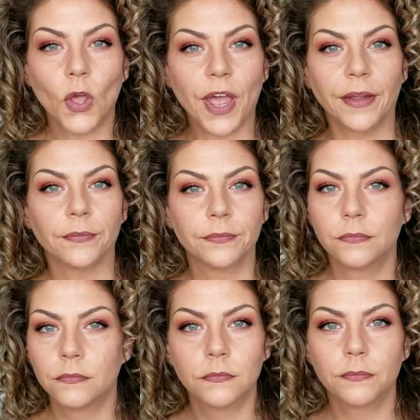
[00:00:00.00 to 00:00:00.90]
Okay,
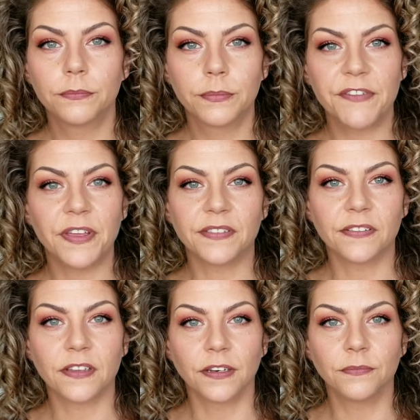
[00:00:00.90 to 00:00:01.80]
my face
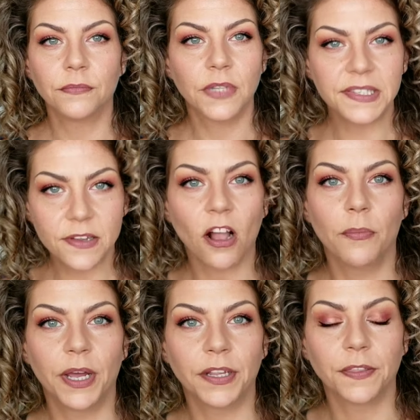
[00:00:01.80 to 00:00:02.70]
is done. Let's talk
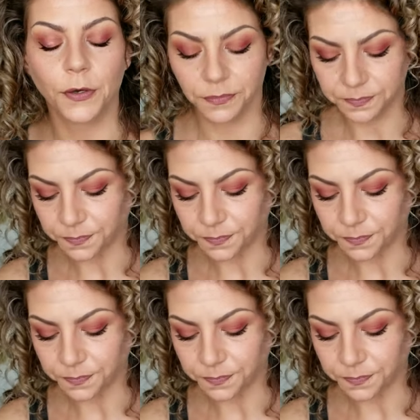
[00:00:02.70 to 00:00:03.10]
about it though.